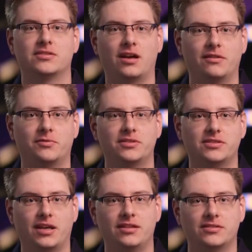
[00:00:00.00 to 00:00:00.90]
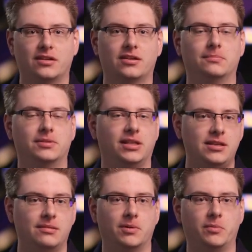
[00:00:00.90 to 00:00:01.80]
and software designs are
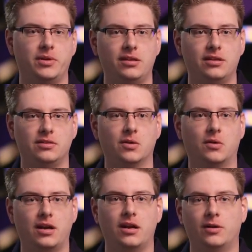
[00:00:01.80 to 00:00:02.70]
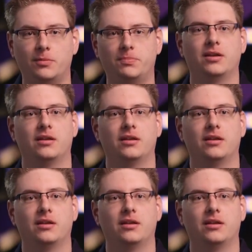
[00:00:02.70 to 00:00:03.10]
complete, but we need your help